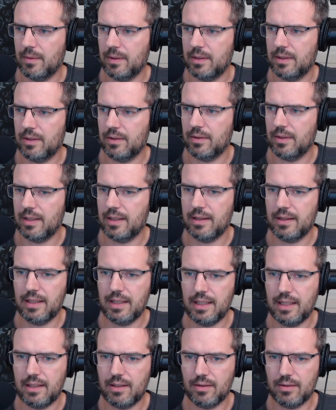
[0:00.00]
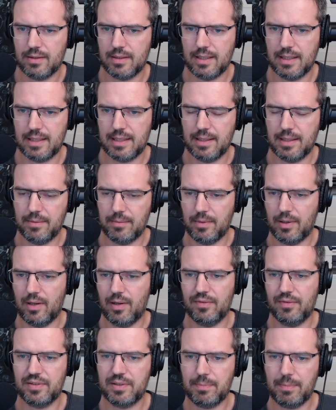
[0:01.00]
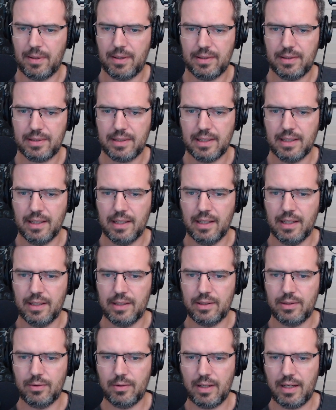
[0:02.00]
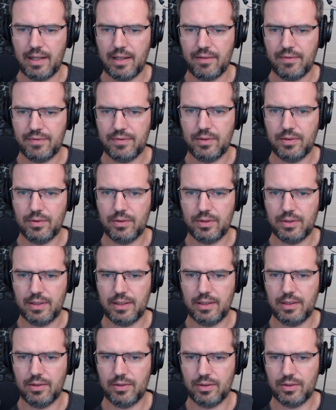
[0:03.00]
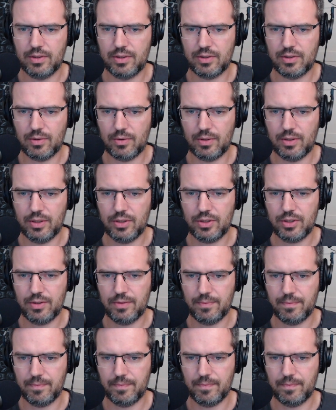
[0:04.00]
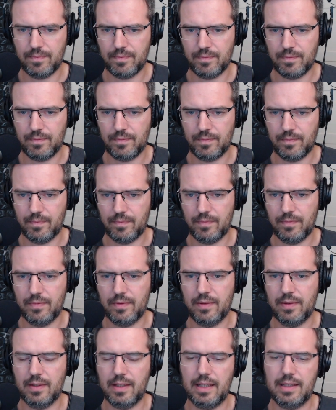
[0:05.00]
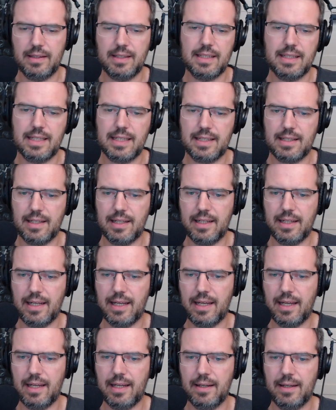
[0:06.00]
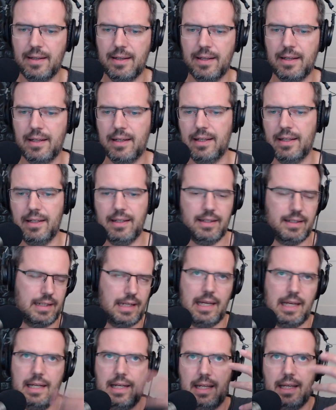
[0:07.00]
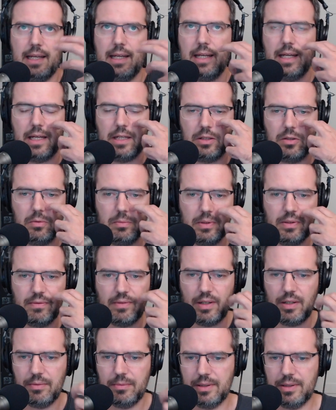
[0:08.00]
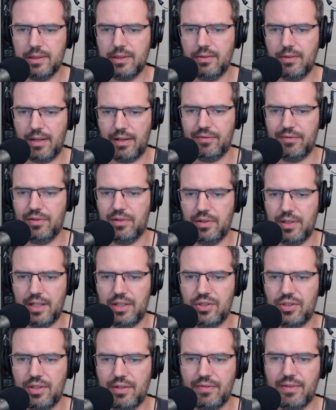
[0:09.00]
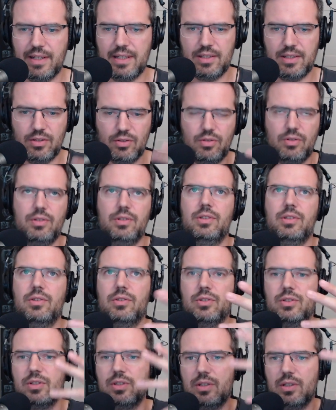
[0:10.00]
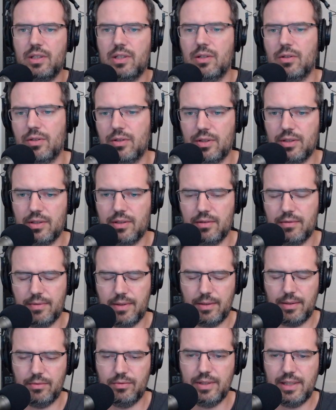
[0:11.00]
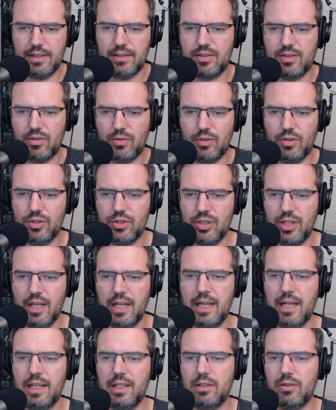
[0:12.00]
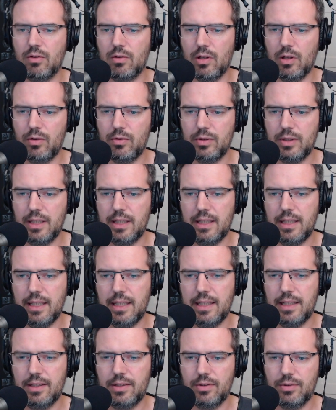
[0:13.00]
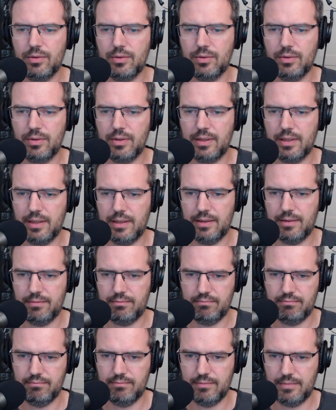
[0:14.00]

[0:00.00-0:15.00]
when you're in the ecosystem of spark you have your your storage and this is in a uh, in a Hadoop environment. You have your HDFS, your your your uh, real storage. You load it into uh,